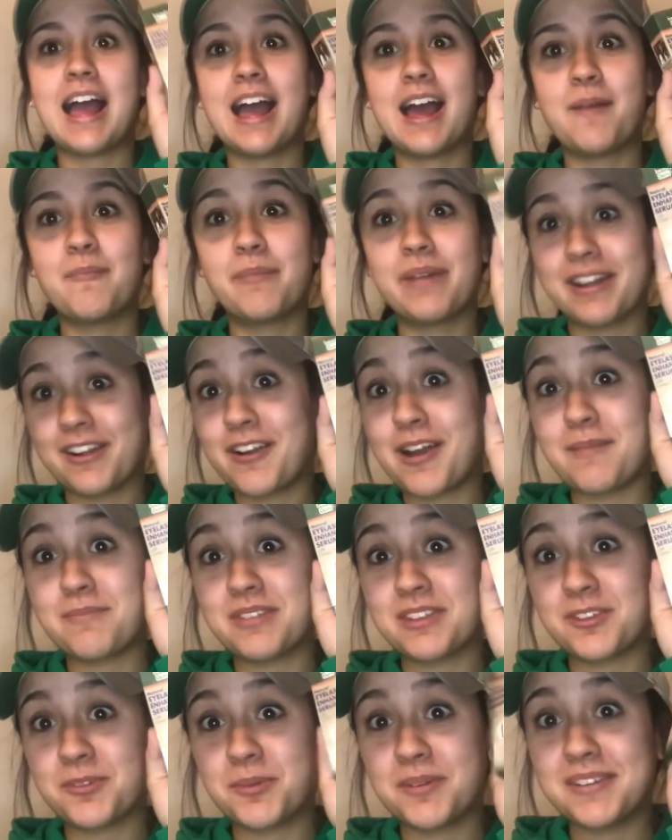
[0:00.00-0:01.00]
But I grabbed
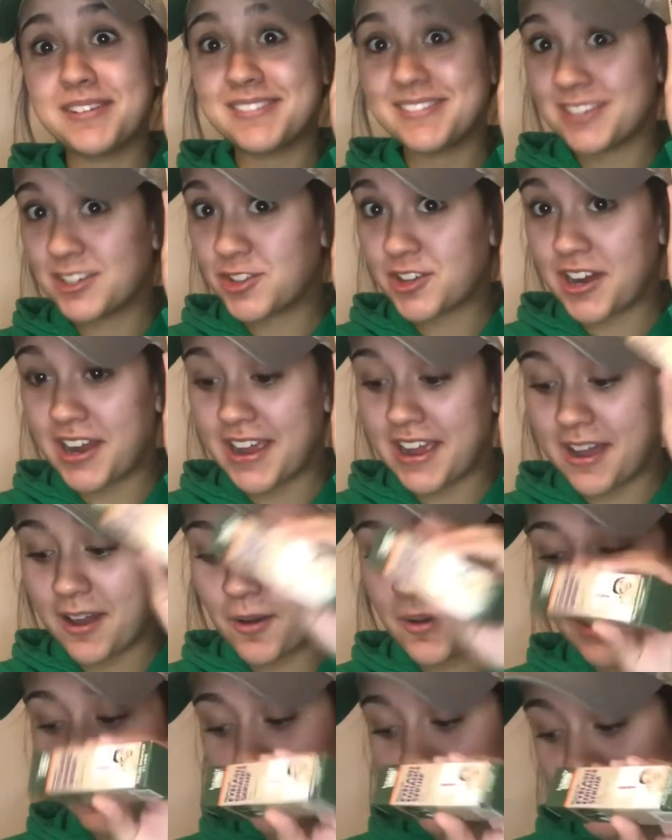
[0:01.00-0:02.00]
this one to try out.
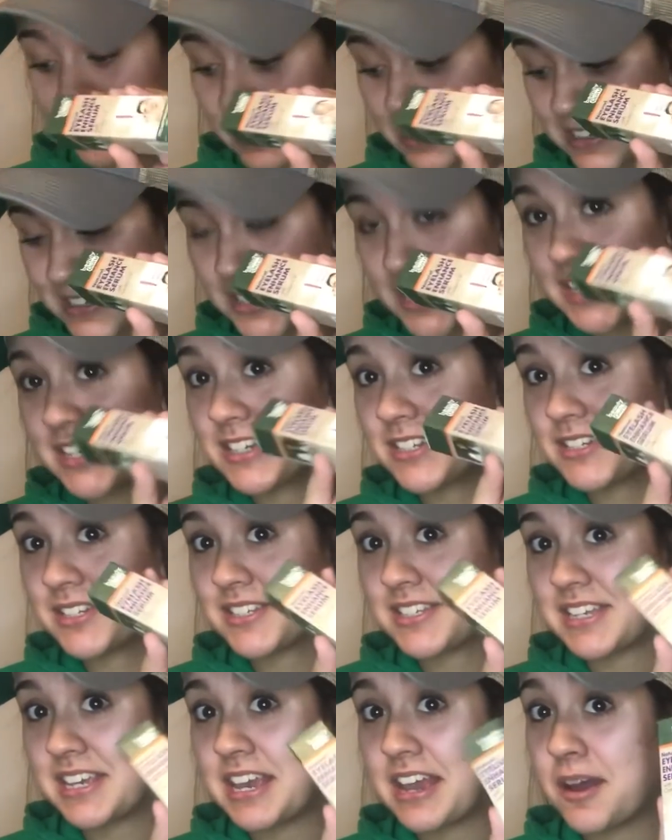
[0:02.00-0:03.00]
I'm really excited to
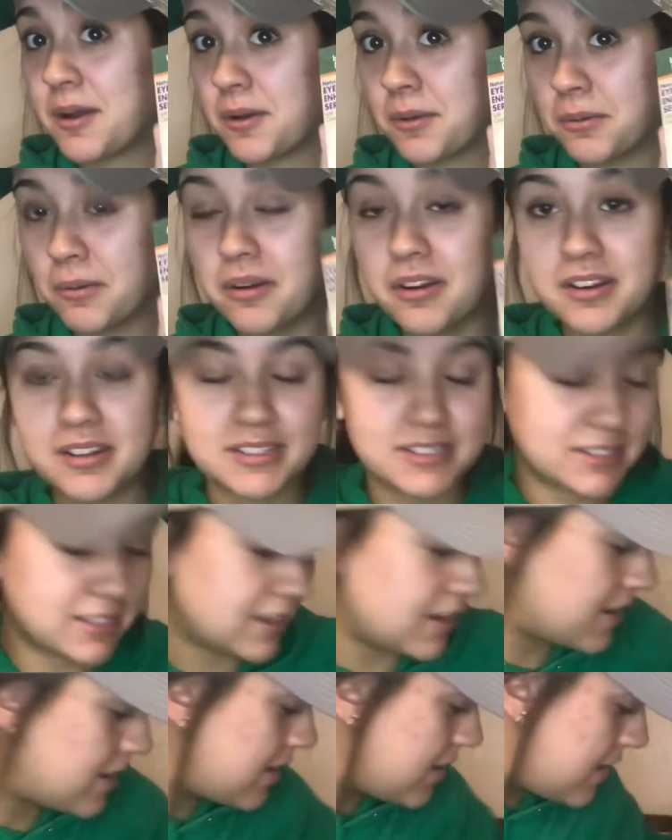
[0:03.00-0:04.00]
see how it works.
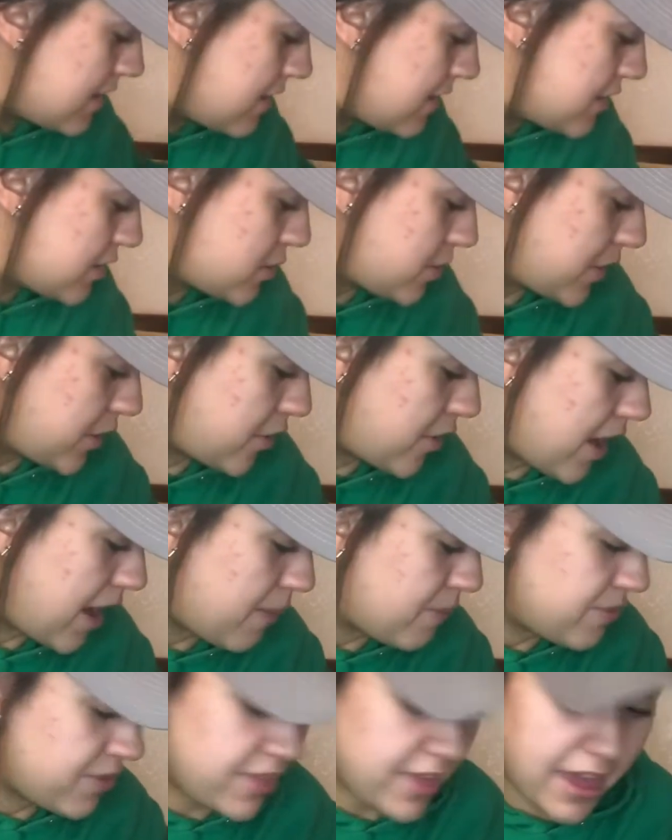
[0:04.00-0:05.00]
So I
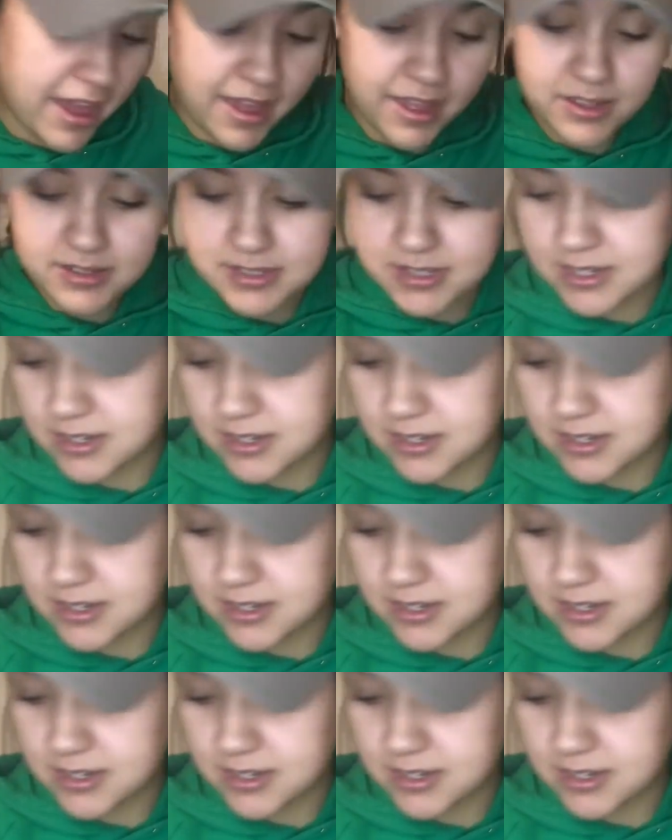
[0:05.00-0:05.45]
grabbed that.